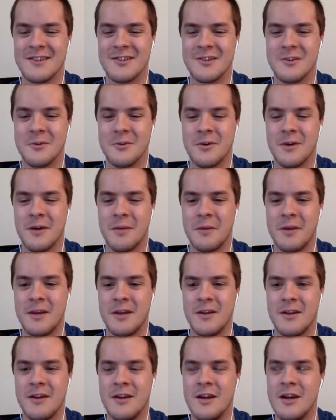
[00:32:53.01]
So, I
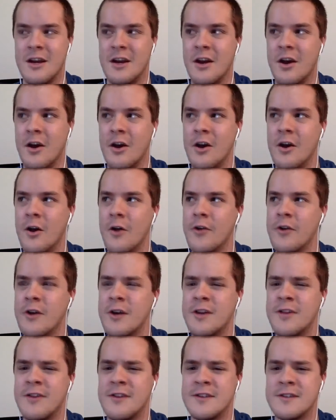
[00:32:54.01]
mean, are there
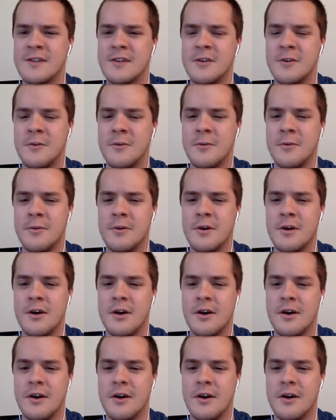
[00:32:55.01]
any things that you